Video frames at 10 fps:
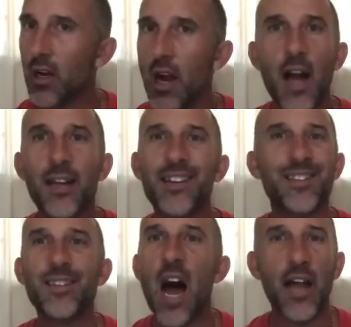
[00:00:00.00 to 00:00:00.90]
God
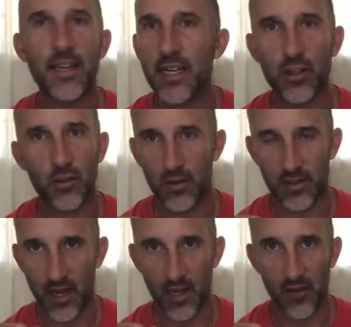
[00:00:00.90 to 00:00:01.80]
does not need you to
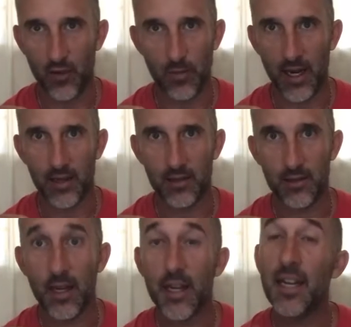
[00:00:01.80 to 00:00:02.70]
say I love you back.
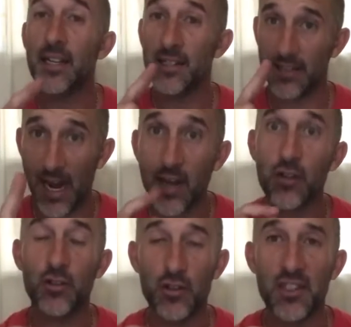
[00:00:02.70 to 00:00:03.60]
He
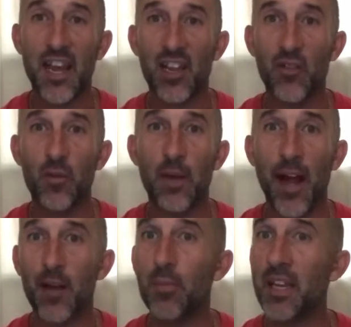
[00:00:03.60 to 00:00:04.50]
desires you to say I love you
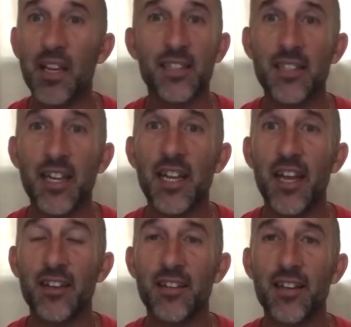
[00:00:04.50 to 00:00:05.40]
back, but He doesn't need
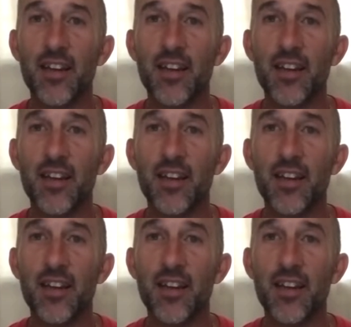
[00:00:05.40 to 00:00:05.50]
it.